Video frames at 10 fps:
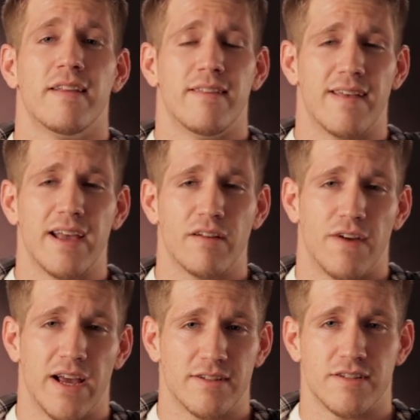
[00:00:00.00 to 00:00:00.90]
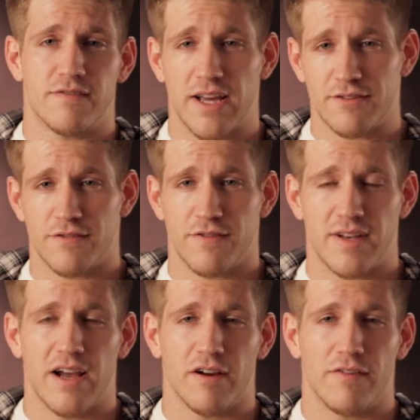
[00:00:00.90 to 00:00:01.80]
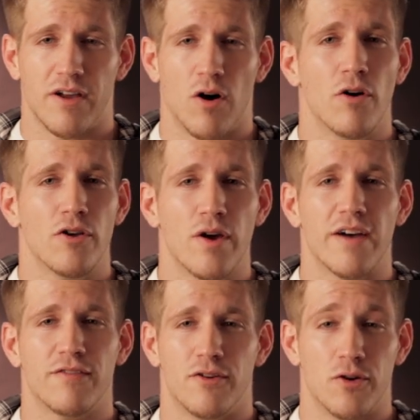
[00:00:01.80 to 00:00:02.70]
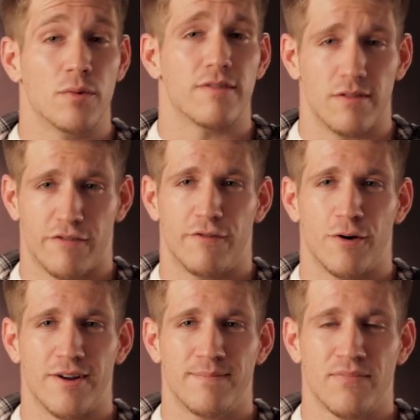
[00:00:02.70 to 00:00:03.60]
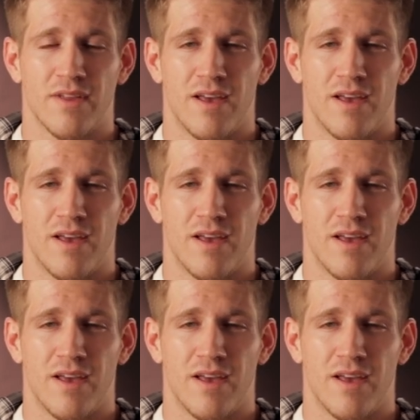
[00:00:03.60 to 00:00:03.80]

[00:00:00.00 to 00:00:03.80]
to take advantage of texture photography. All you have to do is look for it.